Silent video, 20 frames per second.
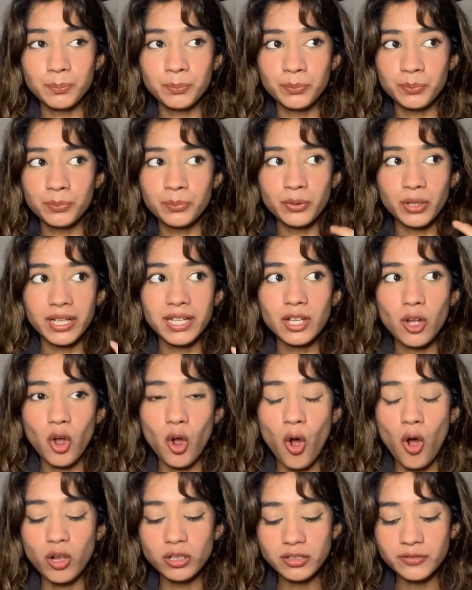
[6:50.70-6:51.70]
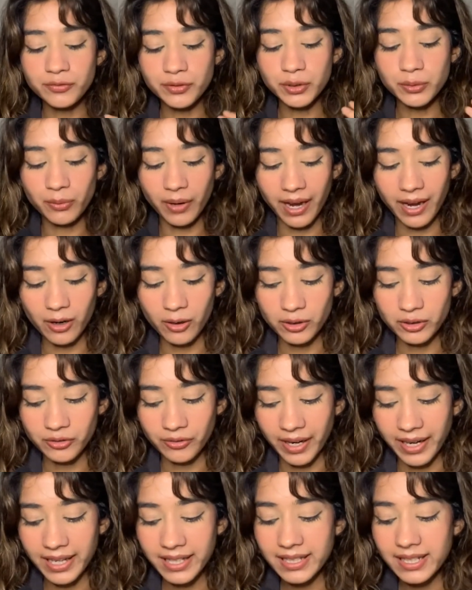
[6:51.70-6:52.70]
bring all of you out,
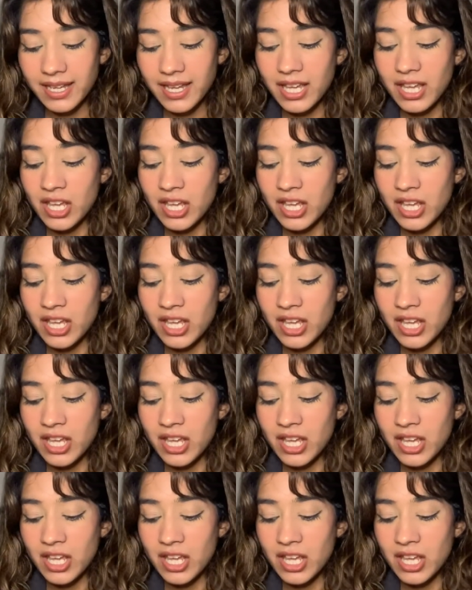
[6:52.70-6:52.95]
right?